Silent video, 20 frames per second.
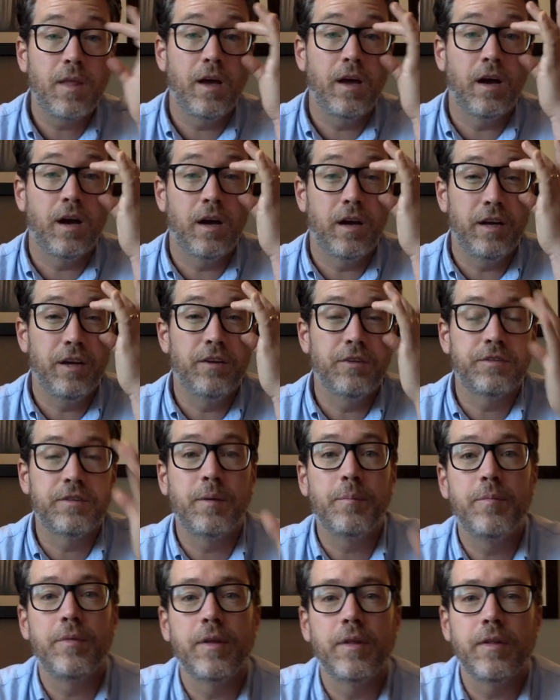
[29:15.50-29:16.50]
uh, is
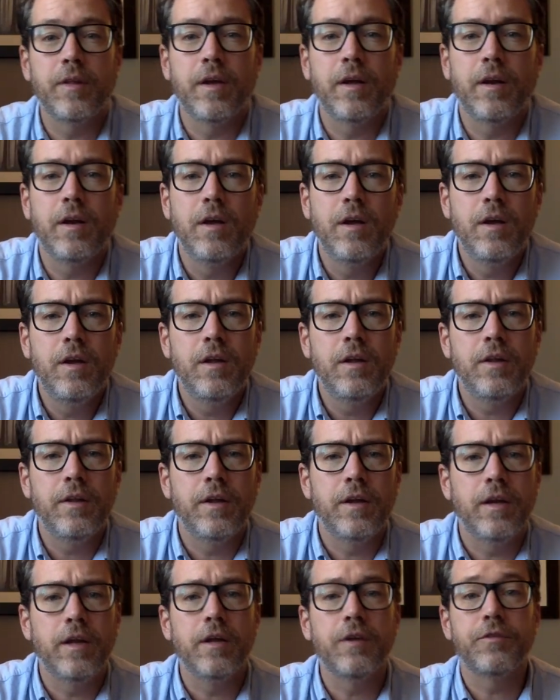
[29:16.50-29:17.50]
something that
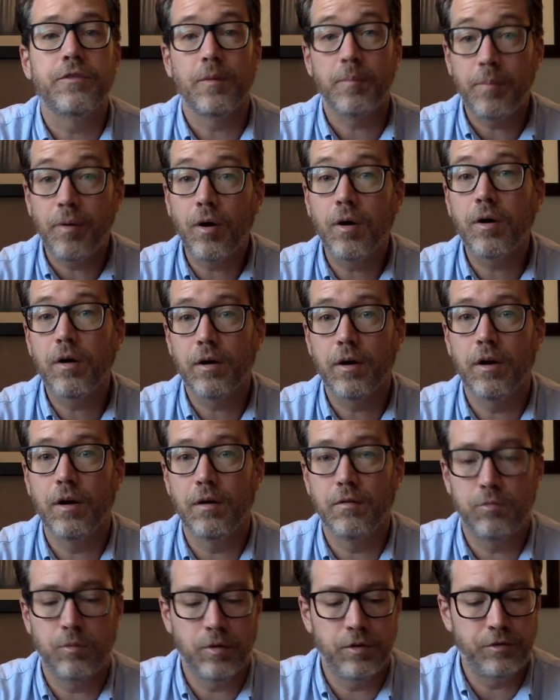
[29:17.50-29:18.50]
that is a part of
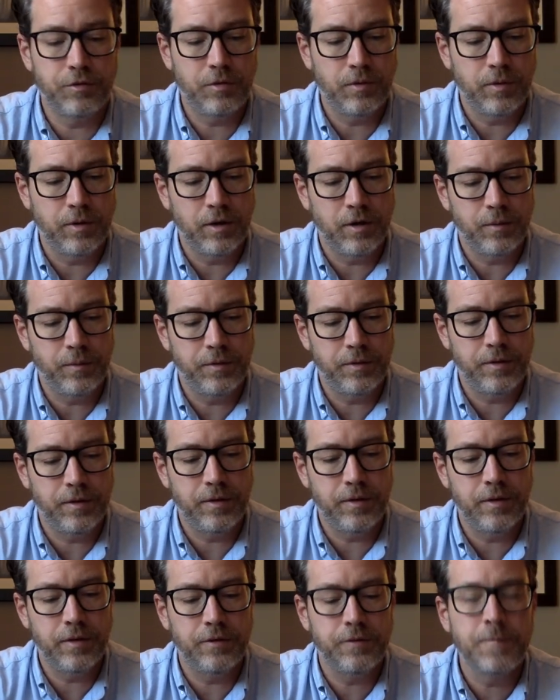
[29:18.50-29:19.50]
what is going on within
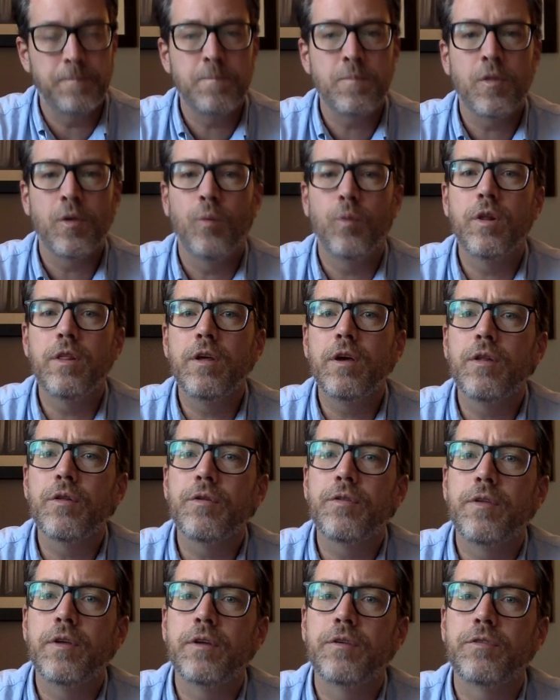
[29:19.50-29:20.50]
this. One of the other
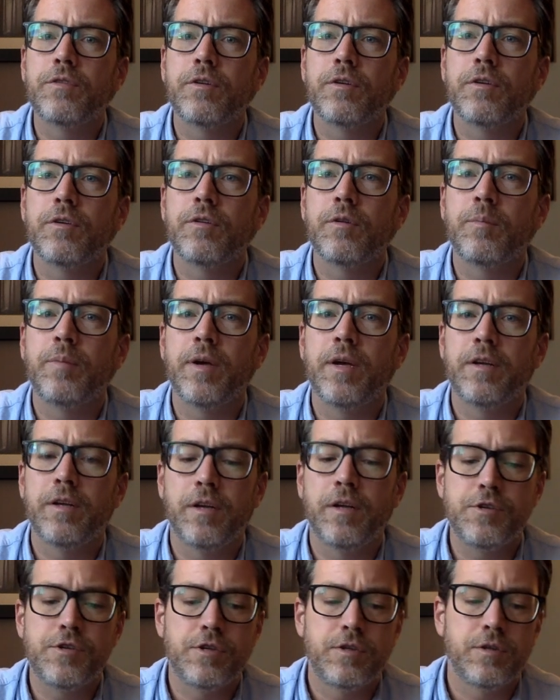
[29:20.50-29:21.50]
things to, to pay
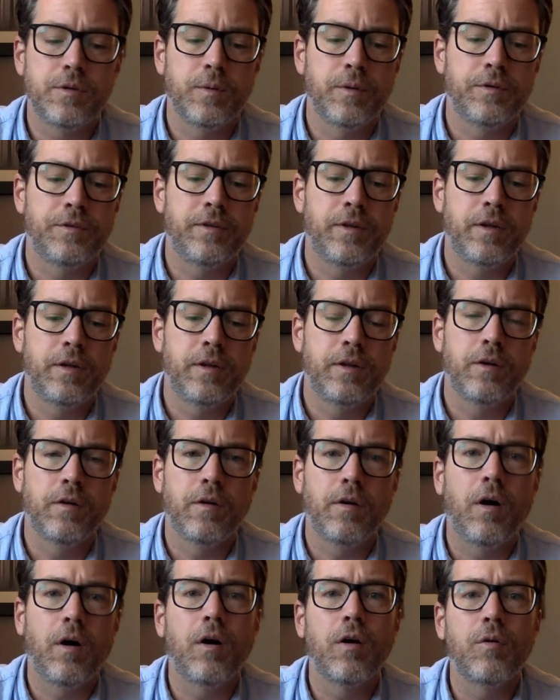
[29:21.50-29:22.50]
attention to is that there
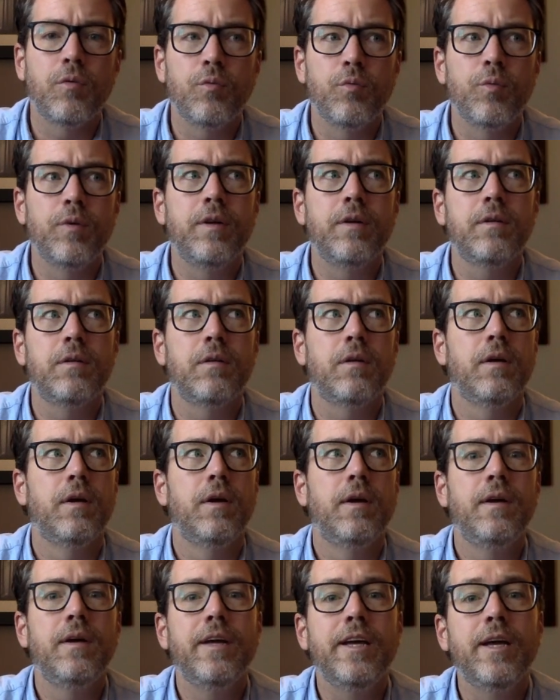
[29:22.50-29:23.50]
are real
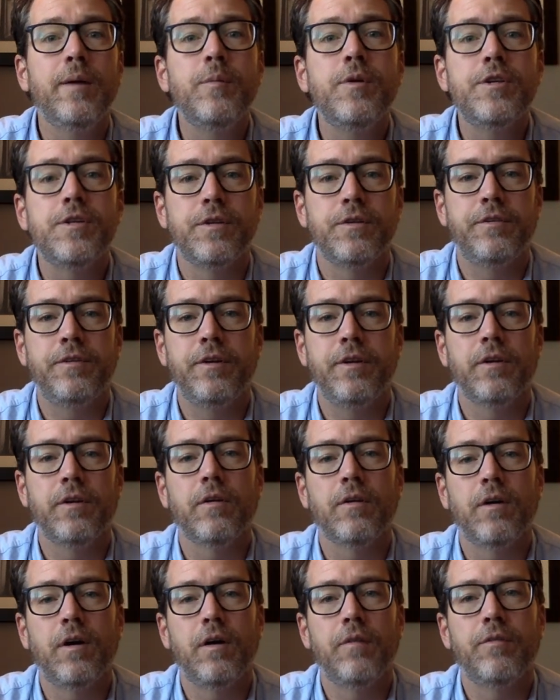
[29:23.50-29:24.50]
images
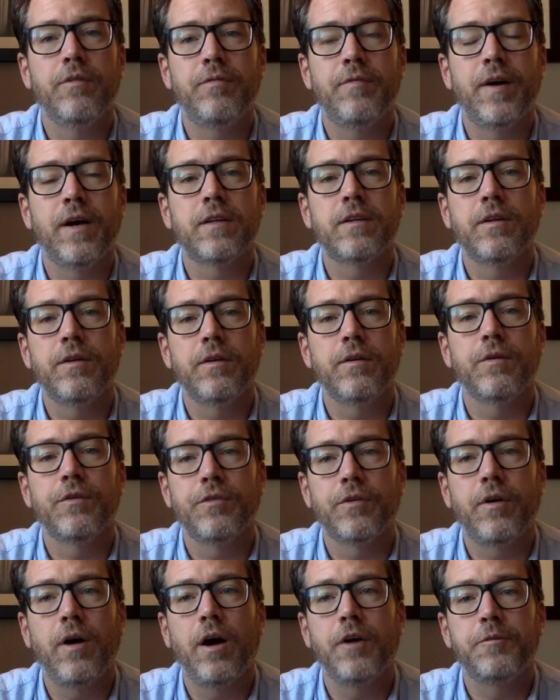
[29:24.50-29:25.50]
here of the fact that there is a
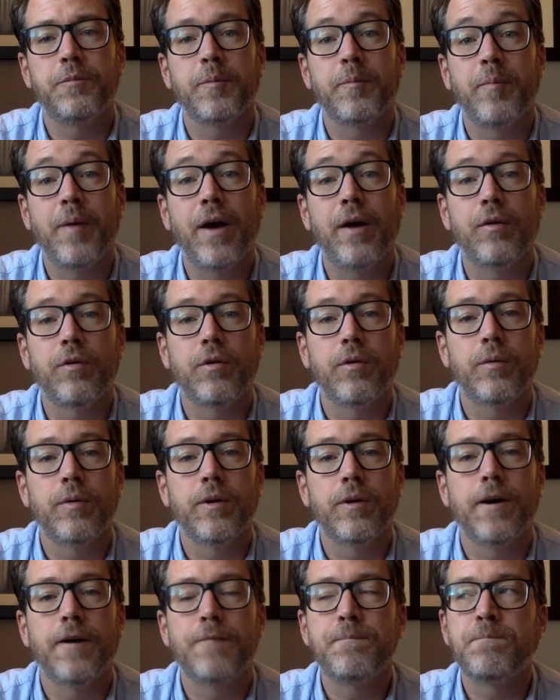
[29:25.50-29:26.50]
cosmic battle going
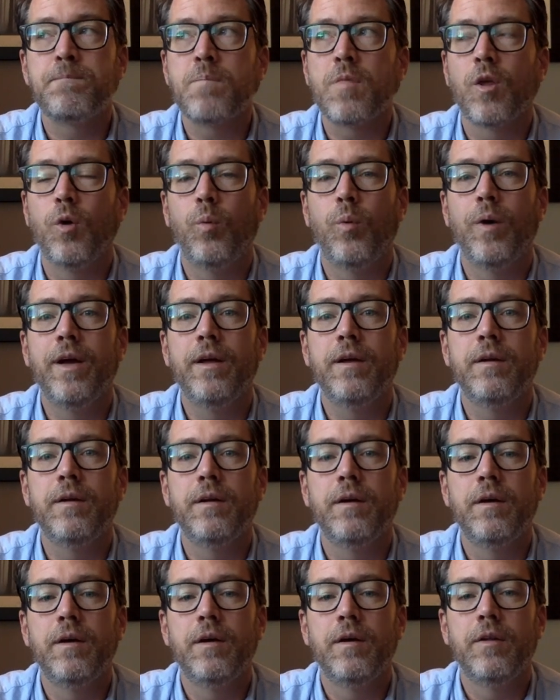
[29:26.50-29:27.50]
on. When
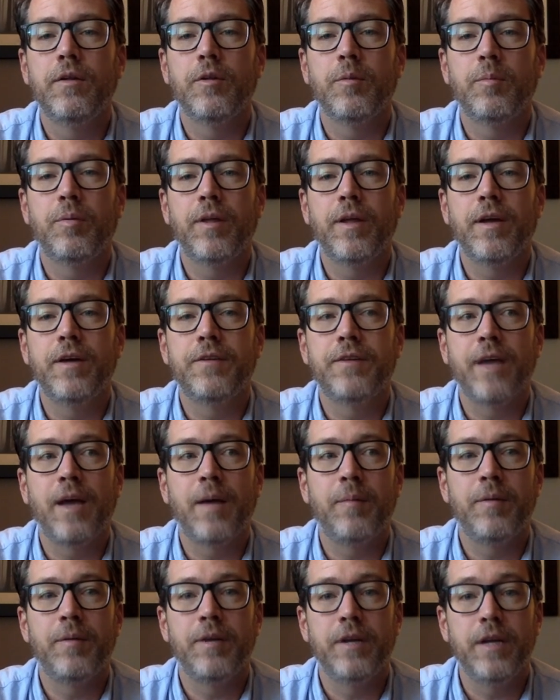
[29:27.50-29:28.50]
the plagues
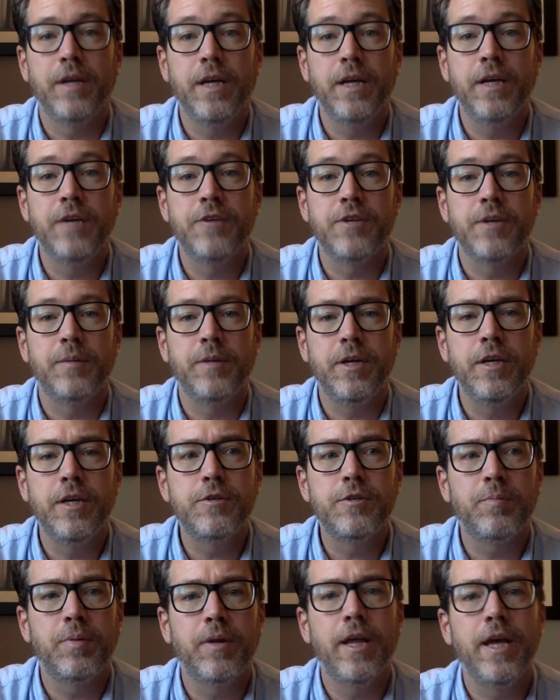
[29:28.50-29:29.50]
happened in Egypt,
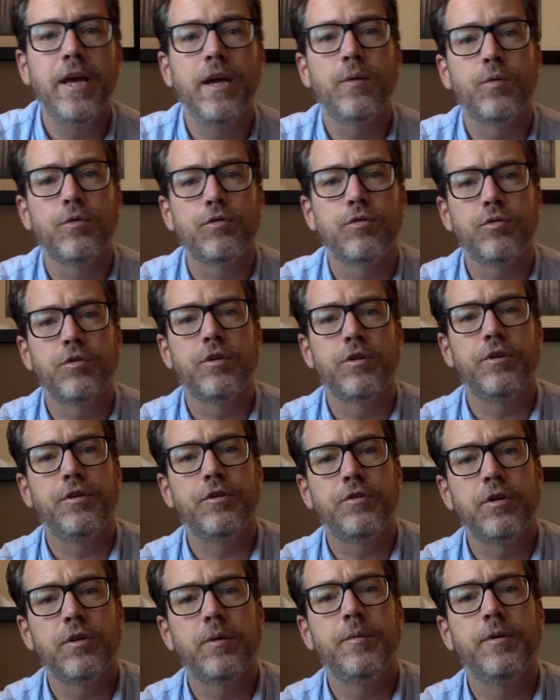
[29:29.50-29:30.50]
each plague was sort of
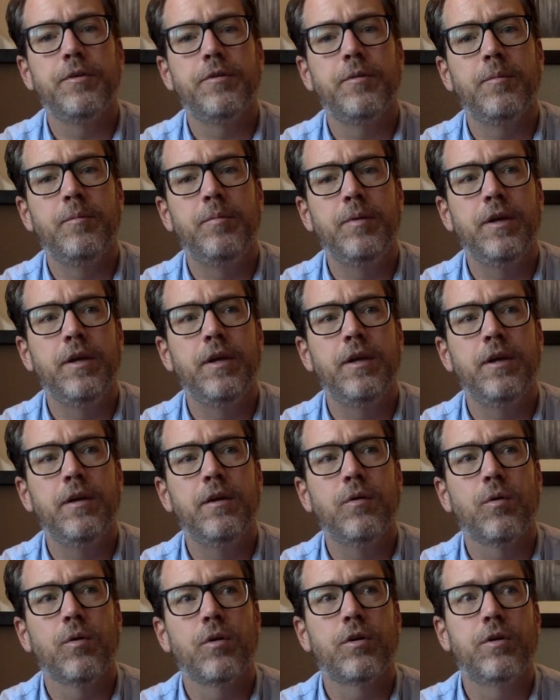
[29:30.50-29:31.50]
determined to be,
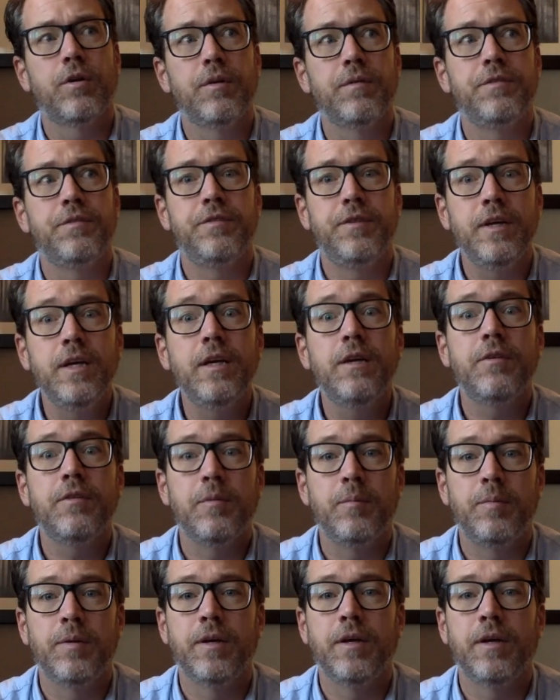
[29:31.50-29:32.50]
or could have seemed to
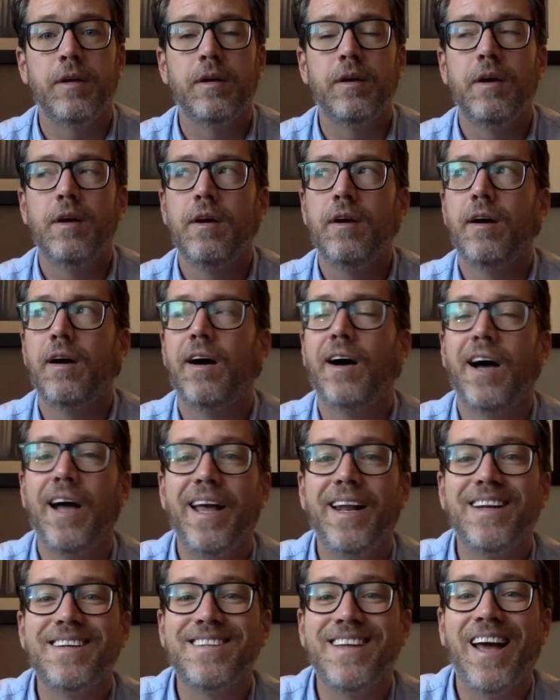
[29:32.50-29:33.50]
be, uh,
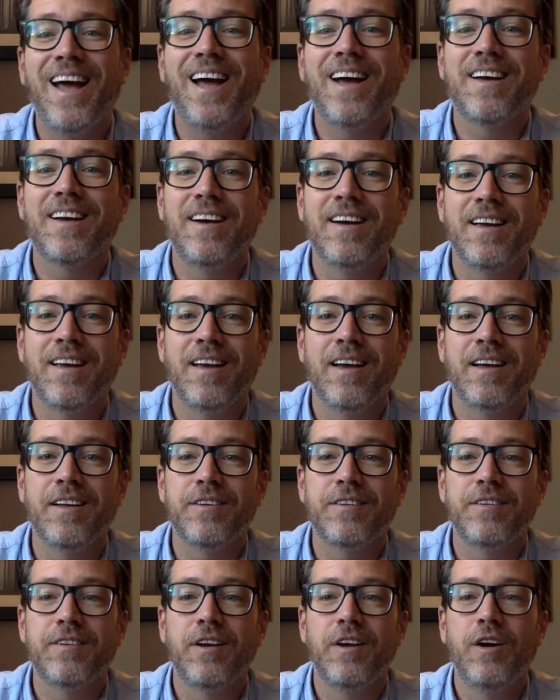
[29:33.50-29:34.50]
an attack
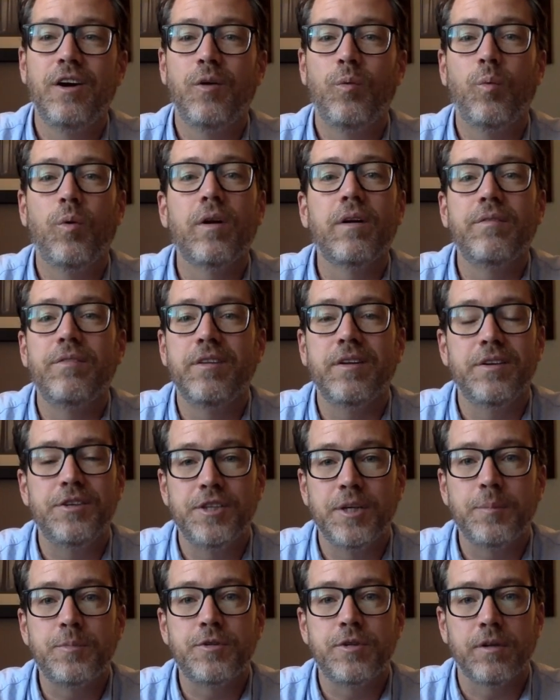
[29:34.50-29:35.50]
against one of the
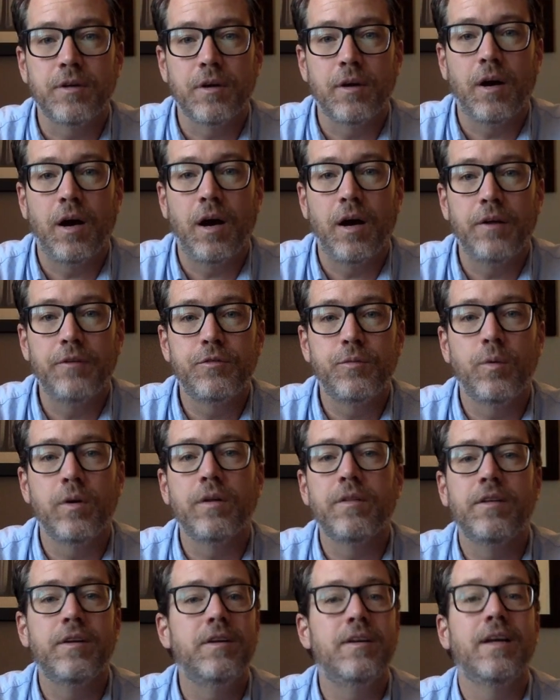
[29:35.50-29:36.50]
Egyptian gods, one
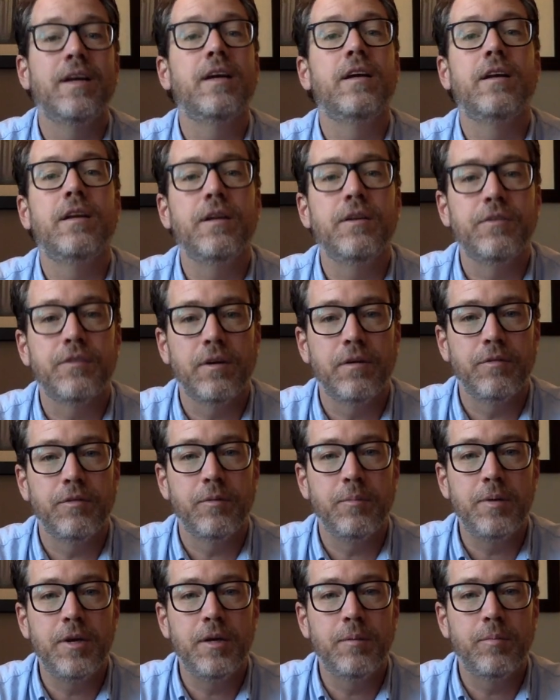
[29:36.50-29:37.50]
of the deities of the
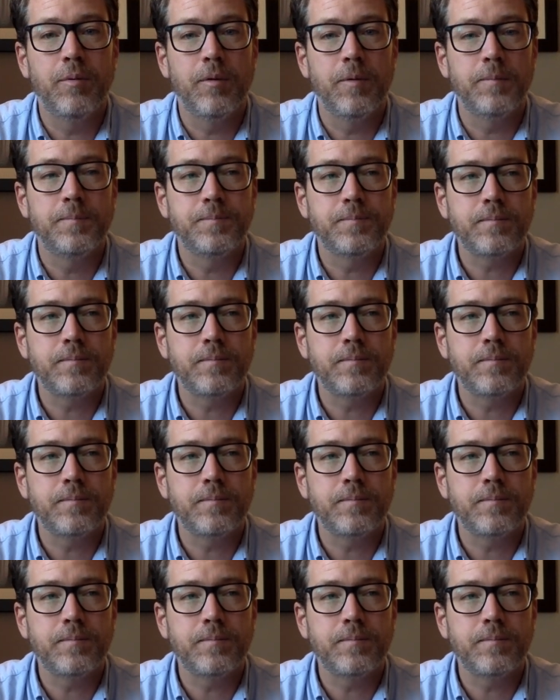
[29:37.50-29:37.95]
people.